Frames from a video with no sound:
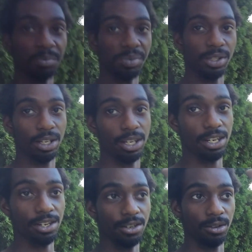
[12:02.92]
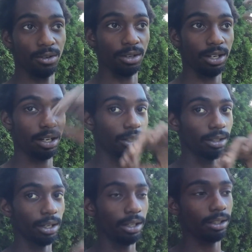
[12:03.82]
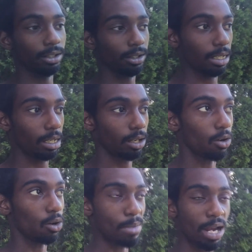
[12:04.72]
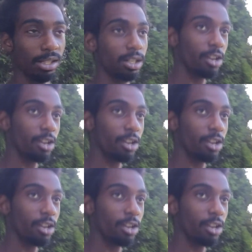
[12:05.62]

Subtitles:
to here in like all my stuff